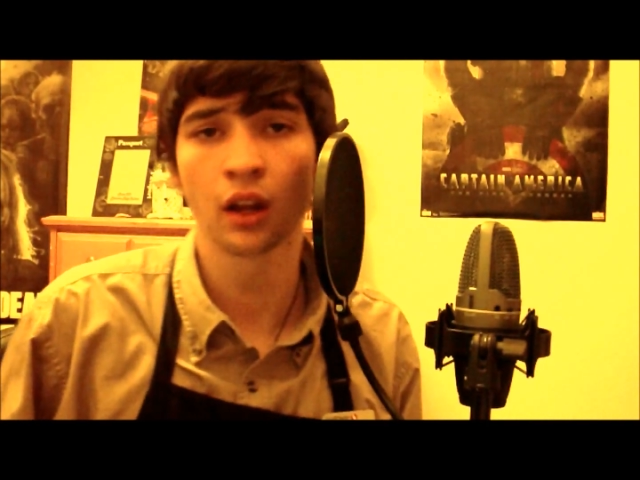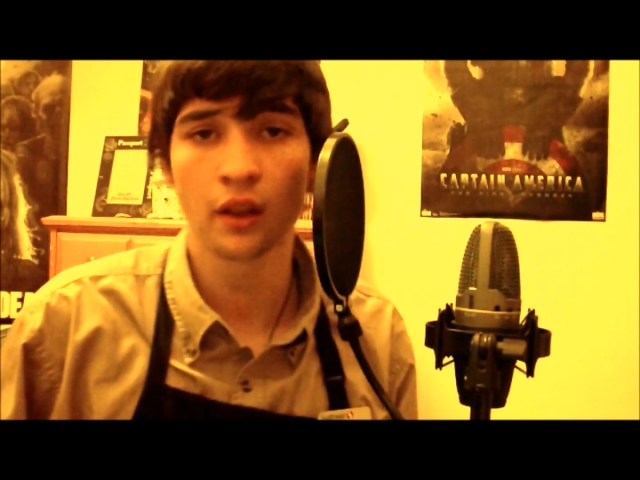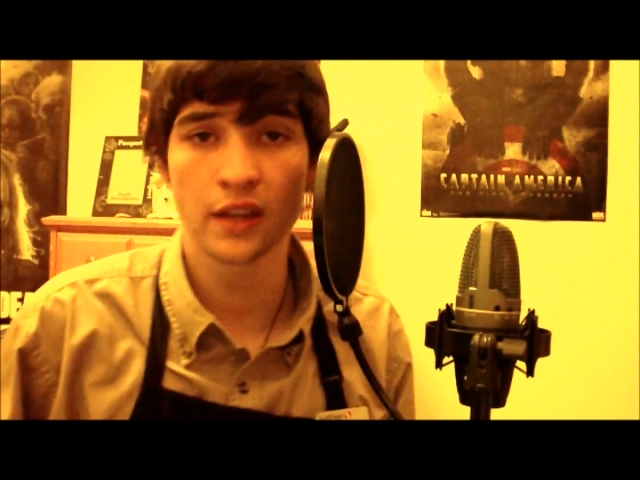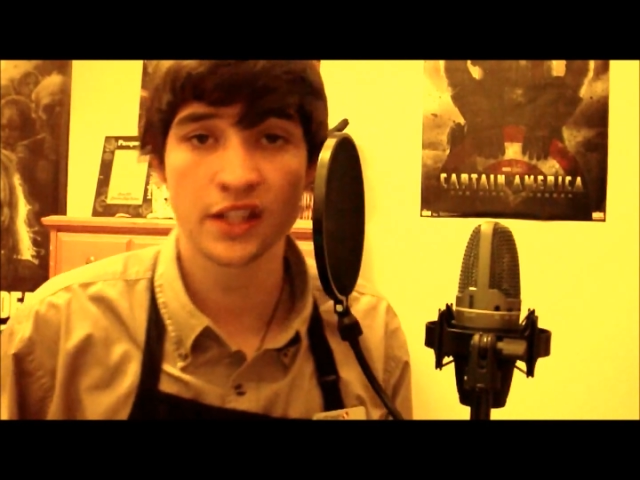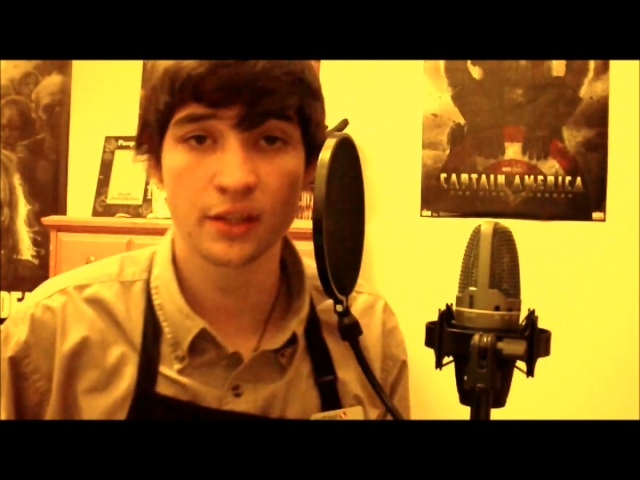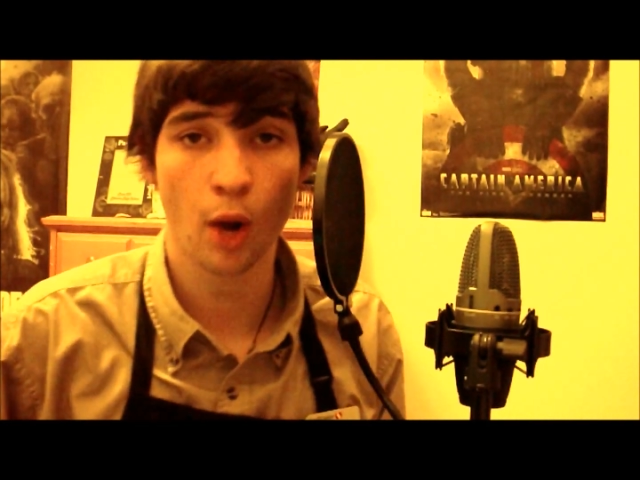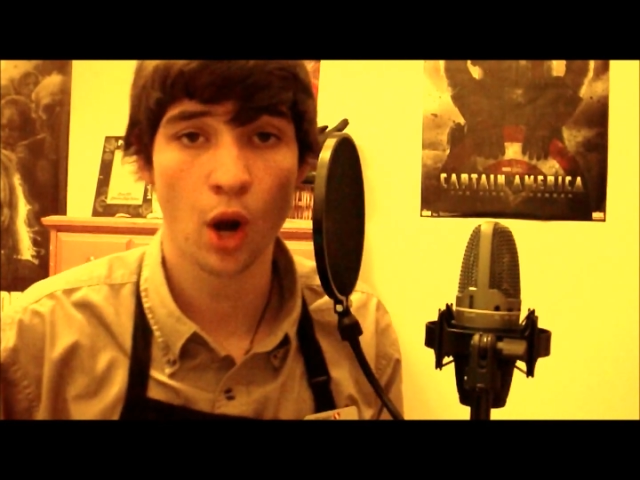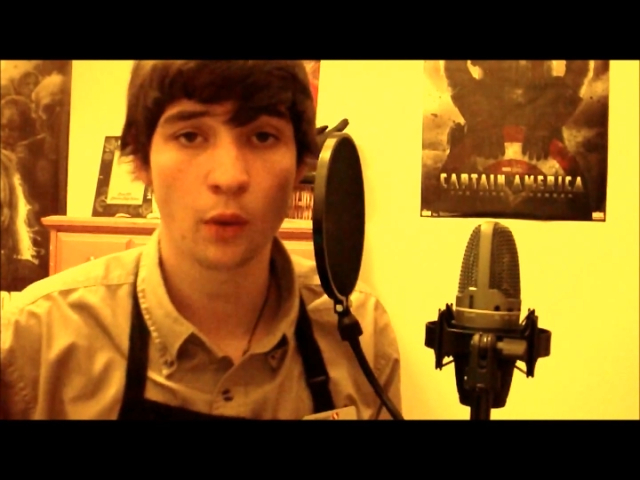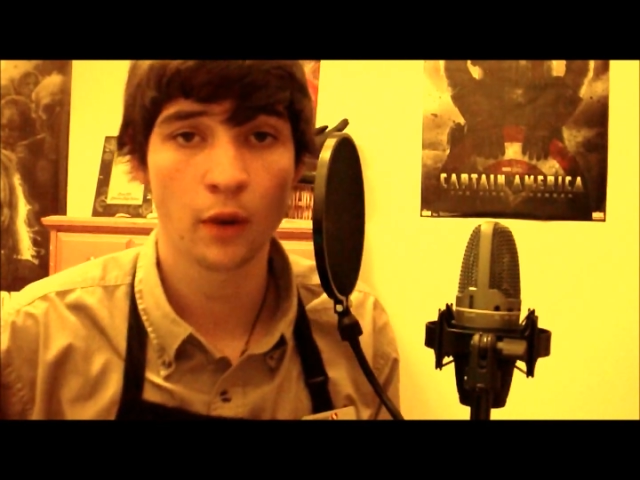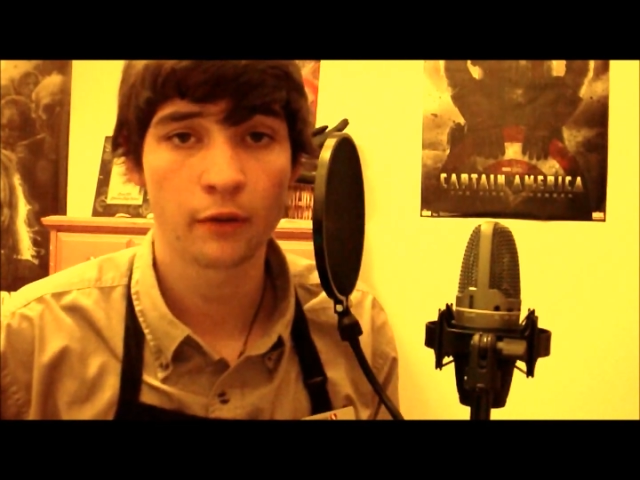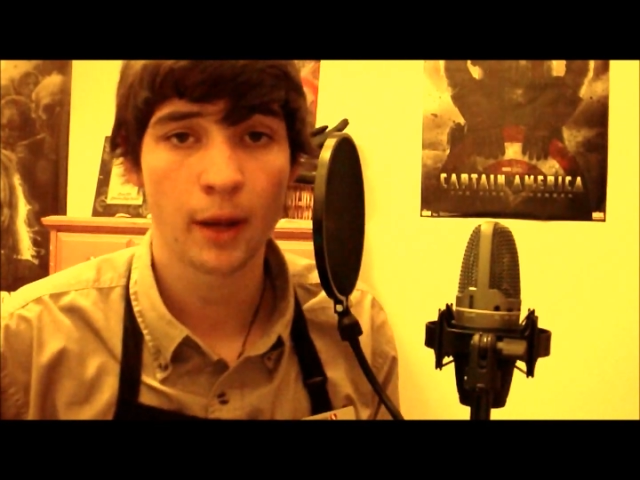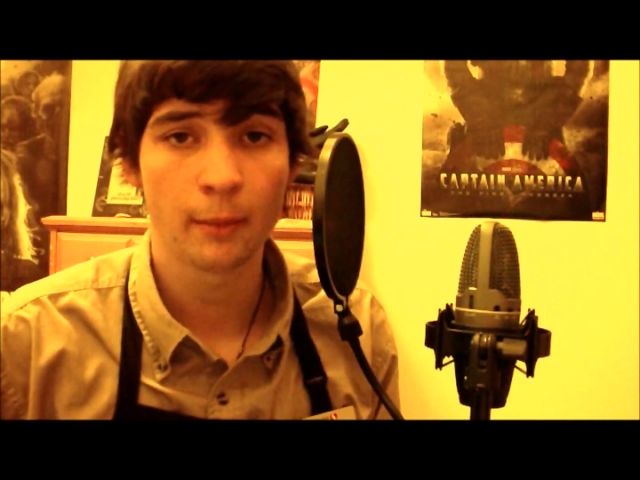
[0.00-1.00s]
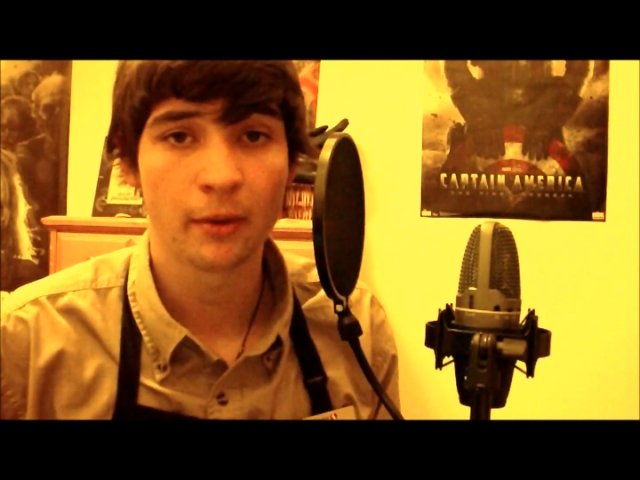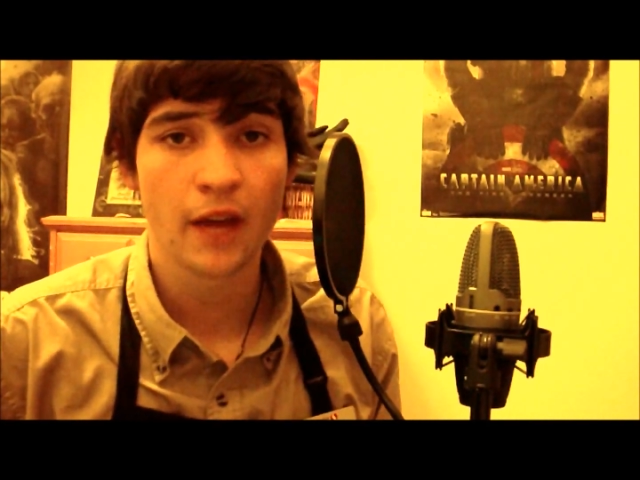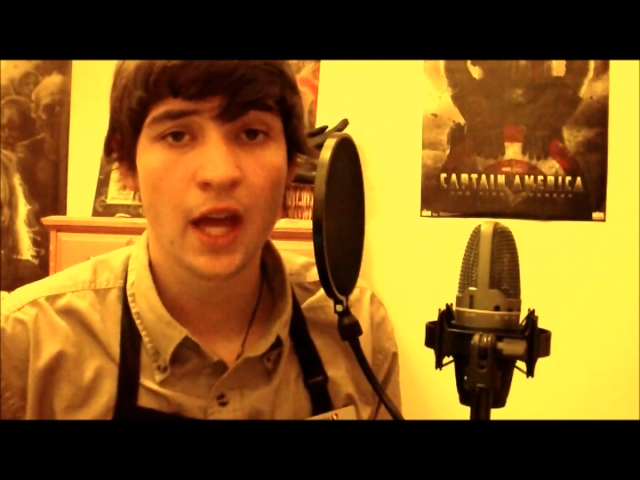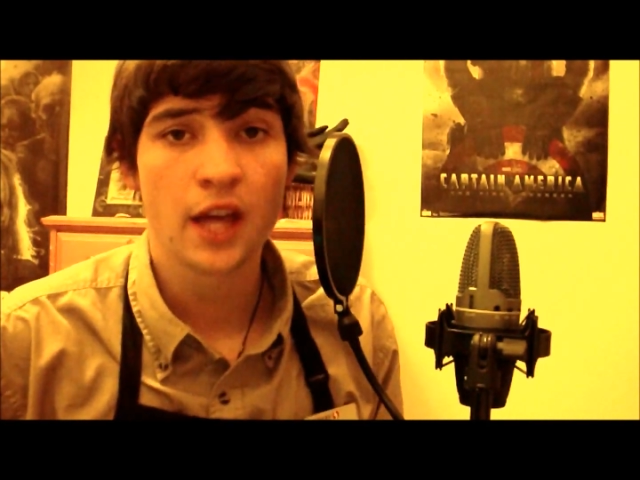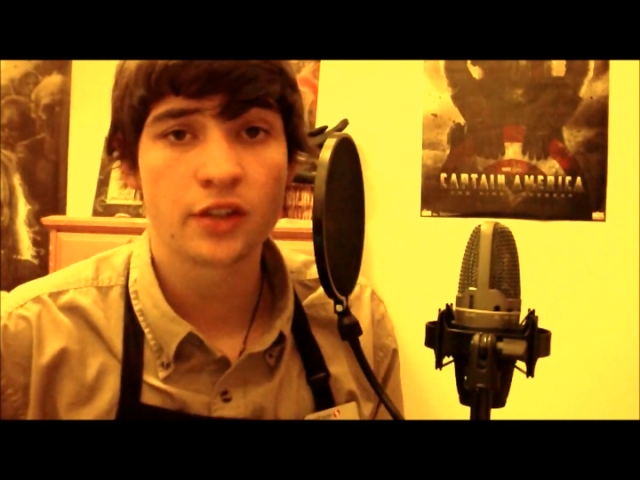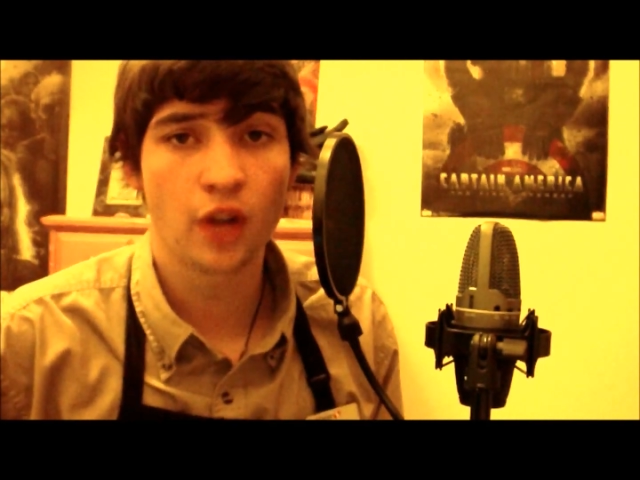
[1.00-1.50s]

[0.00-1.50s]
This is the part where I rapidly fast,